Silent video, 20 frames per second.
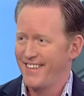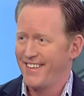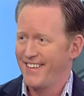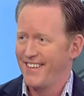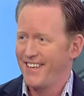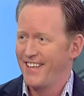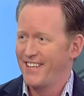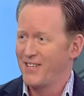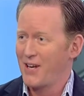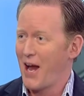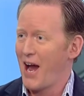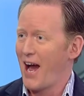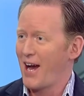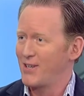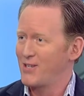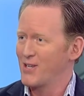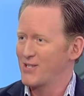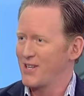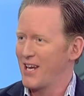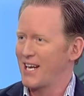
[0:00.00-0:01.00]
Just so they Yeah,
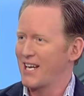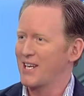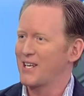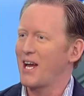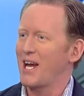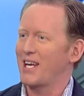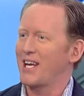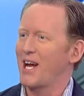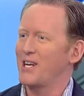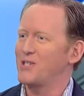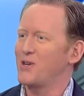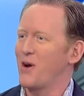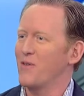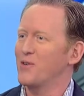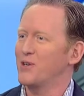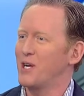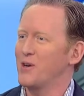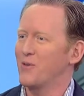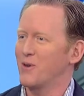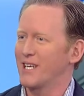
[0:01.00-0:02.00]
just like in case you ever need